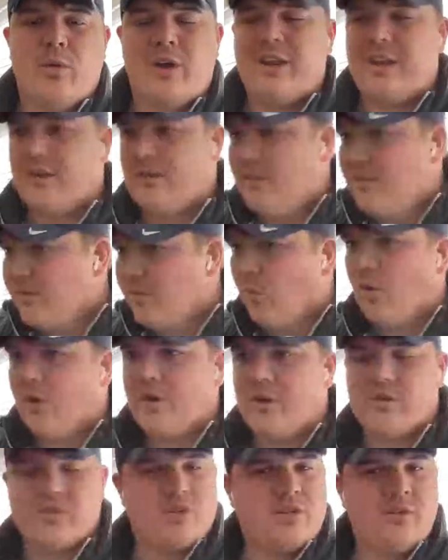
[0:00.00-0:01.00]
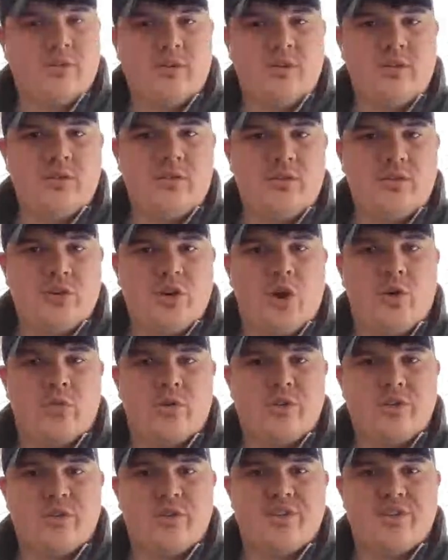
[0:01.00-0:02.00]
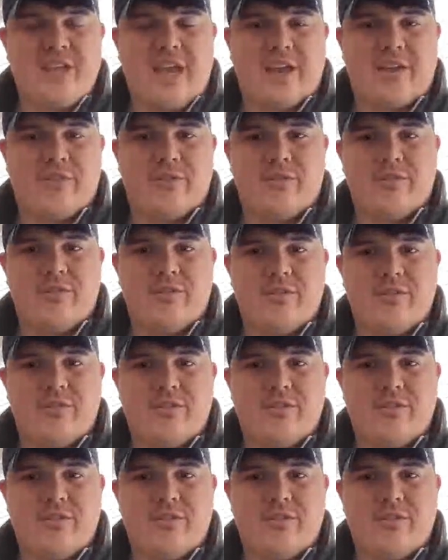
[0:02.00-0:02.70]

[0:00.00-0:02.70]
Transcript: when the Warriors go to the second